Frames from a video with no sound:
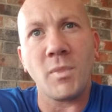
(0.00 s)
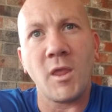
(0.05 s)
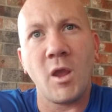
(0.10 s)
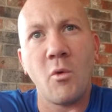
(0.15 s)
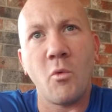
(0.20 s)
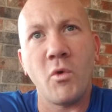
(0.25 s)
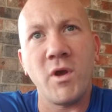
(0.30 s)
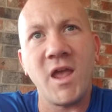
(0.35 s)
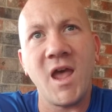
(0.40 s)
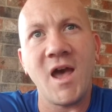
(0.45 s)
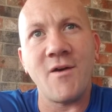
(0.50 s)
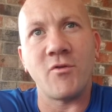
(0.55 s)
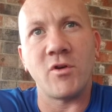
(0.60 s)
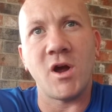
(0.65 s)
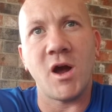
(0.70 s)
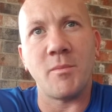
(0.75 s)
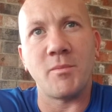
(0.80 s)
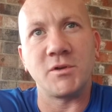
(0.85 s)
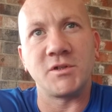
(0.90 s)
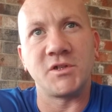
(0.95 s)
we have an
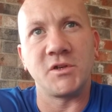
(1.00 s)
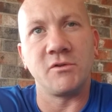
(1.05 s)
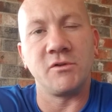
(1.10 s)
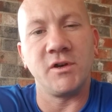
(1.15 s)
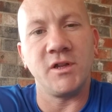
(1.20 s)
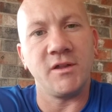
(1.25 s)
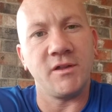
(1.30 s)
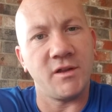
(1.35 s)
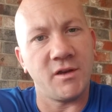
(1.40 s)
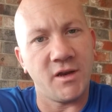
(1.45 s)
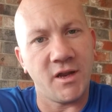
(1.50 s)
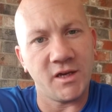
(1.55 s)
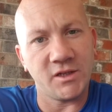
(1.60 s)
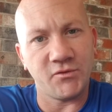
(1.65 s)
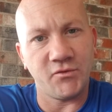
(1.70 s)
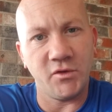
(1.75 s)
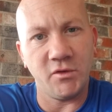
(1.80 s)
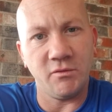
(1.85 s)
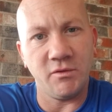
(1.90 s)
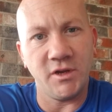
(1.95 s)
opportunity in the next
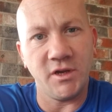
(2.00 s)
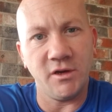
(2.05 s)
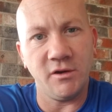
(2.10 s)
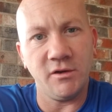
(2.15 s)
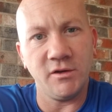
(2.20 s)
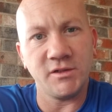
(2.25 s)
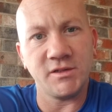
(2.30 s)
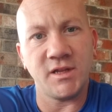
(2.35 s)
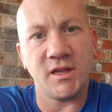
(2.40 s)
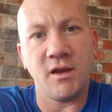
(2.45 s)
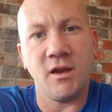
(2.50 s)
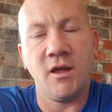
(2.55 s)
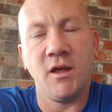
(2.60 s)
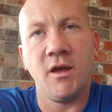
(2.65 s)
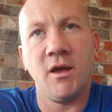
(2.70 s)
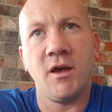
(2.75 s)
few years that